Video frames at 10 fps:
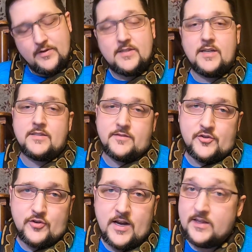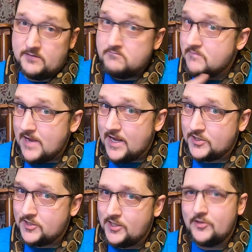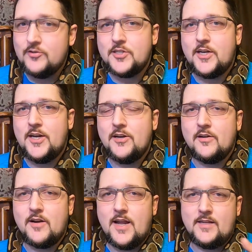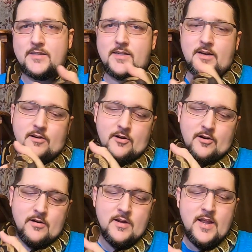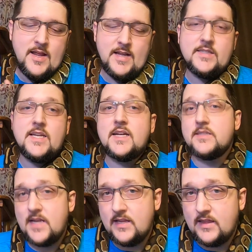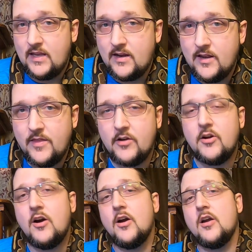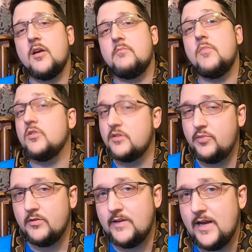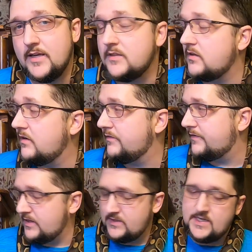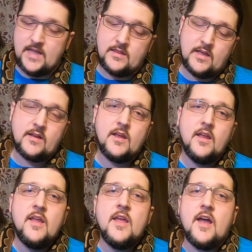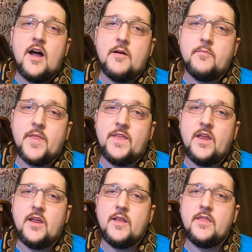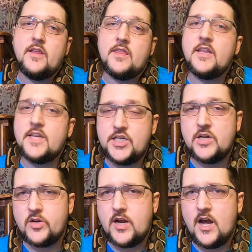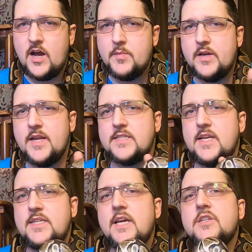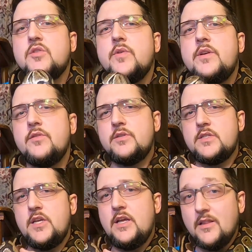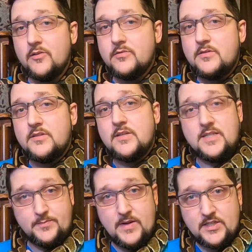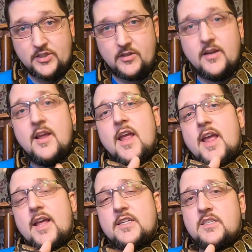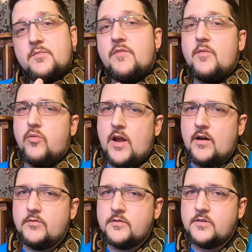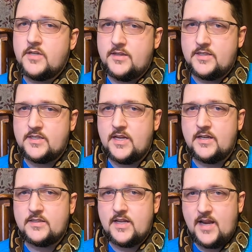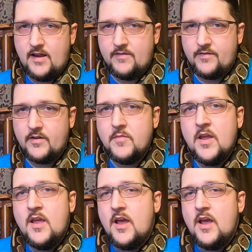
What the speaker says: recessive trait that actually Luxa here has in her is exanthic. There are multiple lines of exanthic, but the thing they share in common is they tend to reduce the yellows especially, and some of the browns in the snakes that have them.